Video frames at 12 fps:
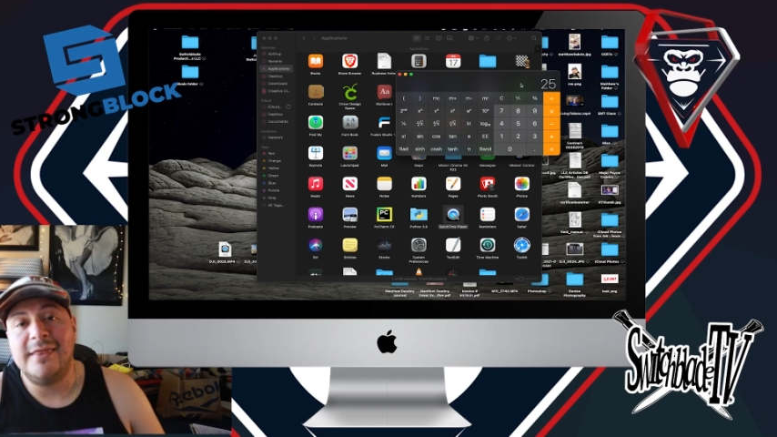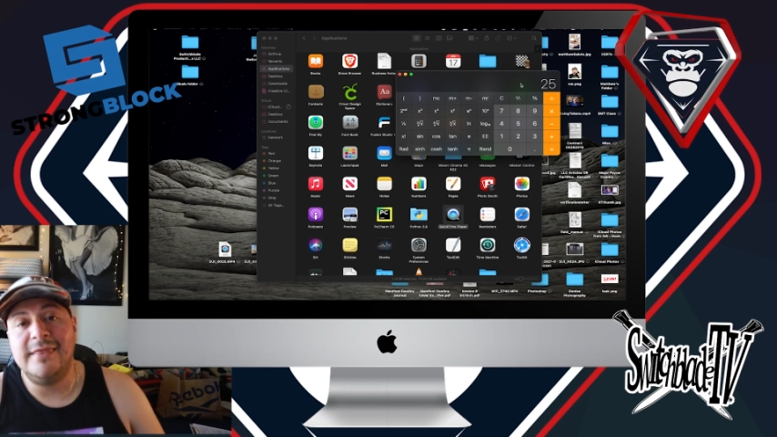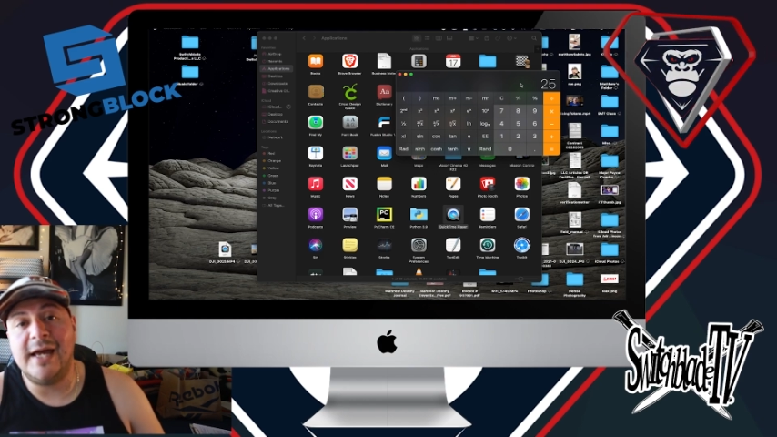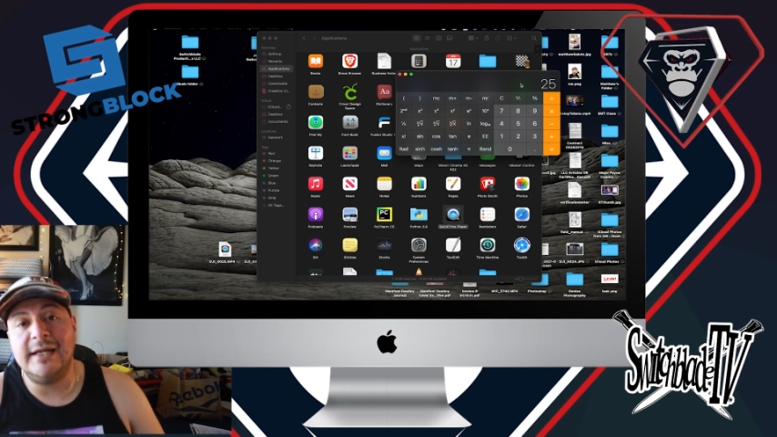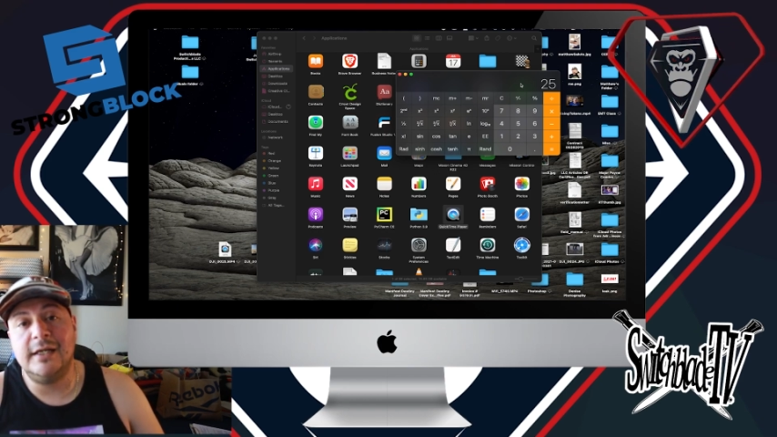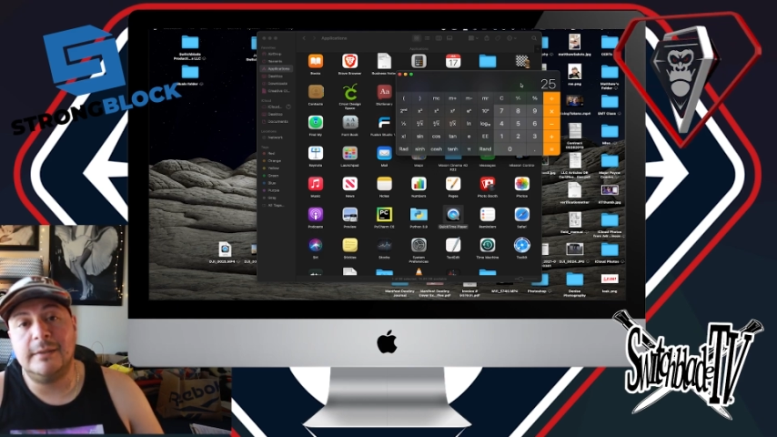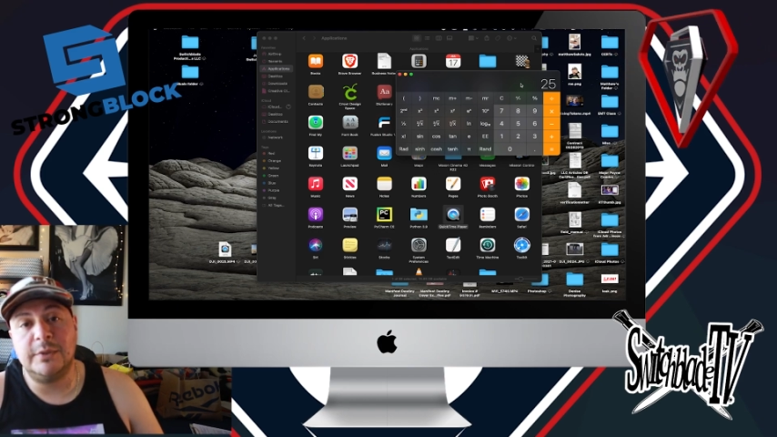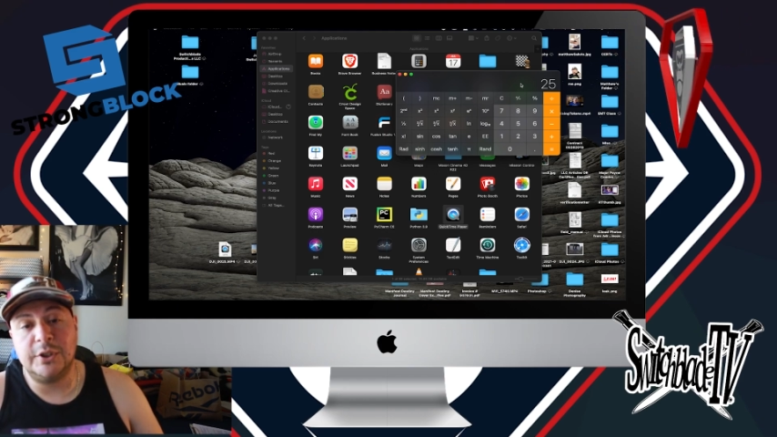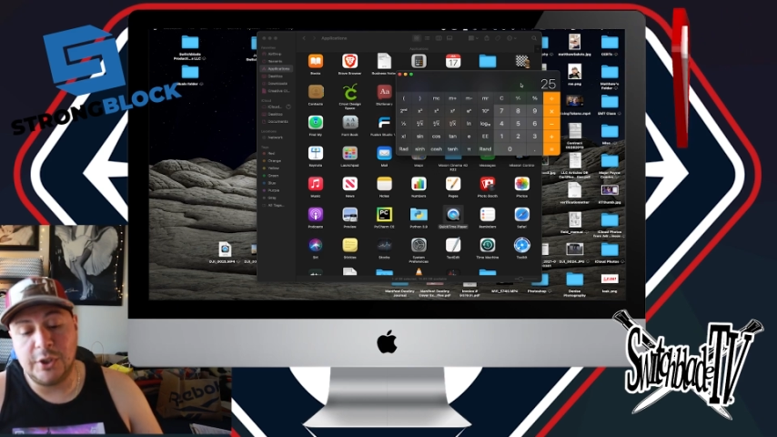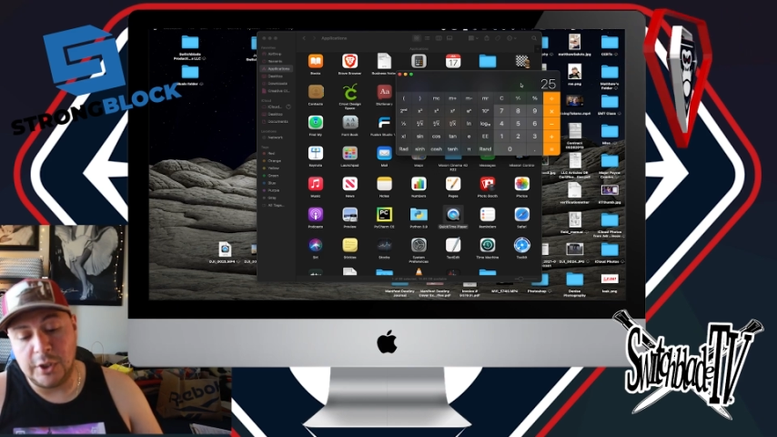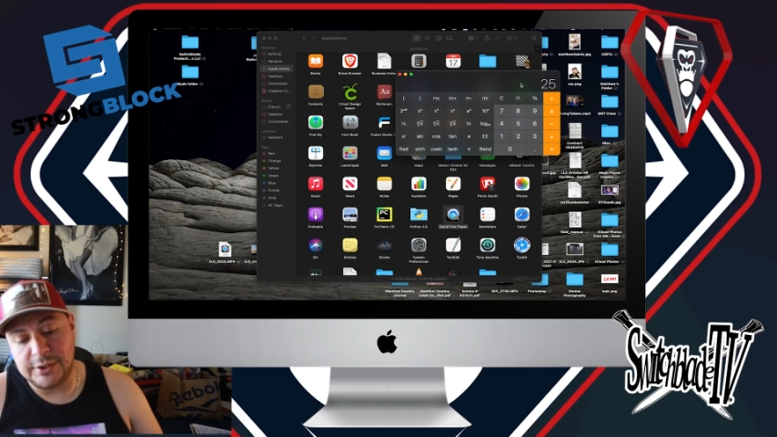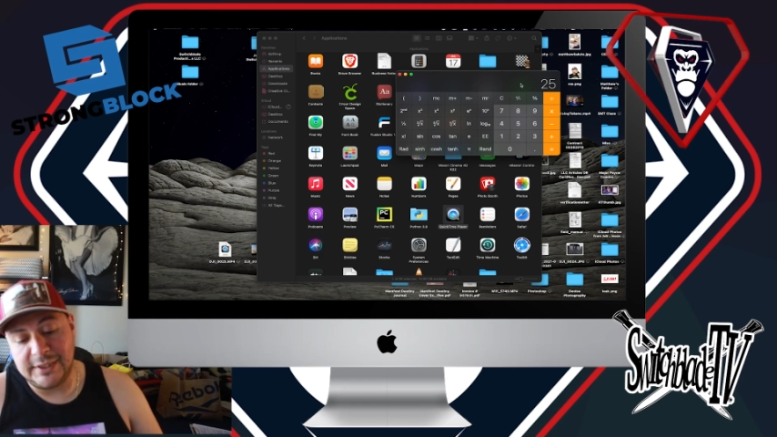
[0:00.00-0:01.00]
that number
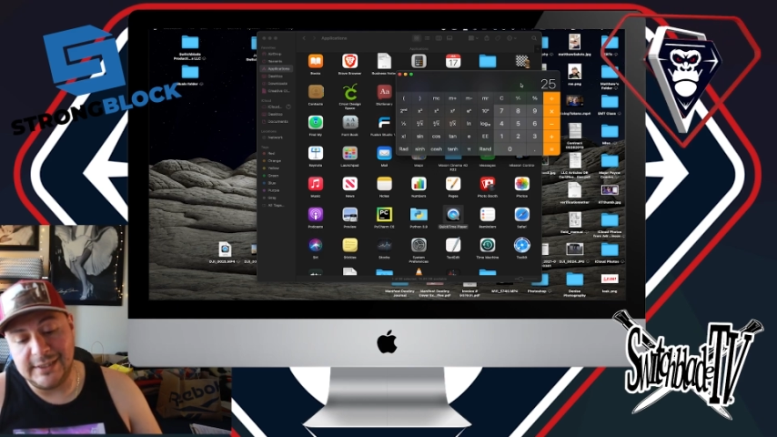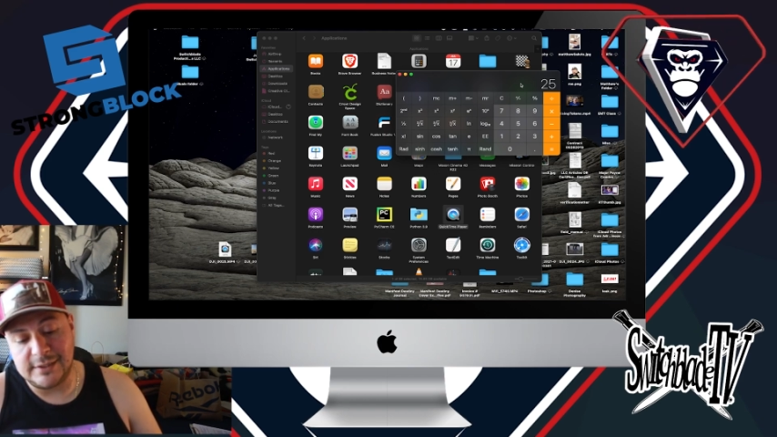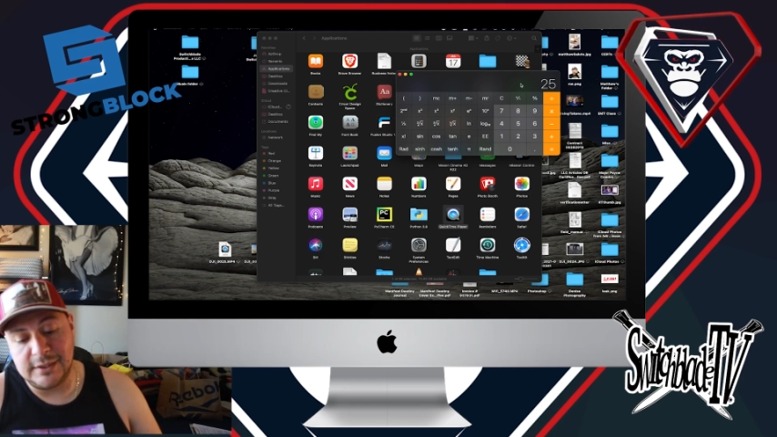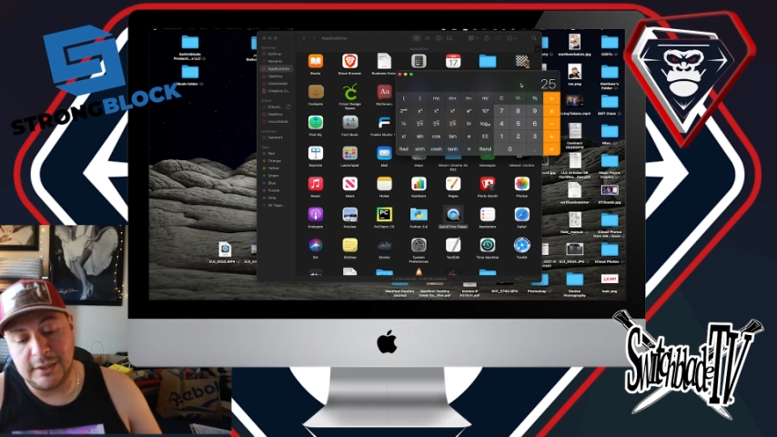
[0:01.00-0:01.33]
gets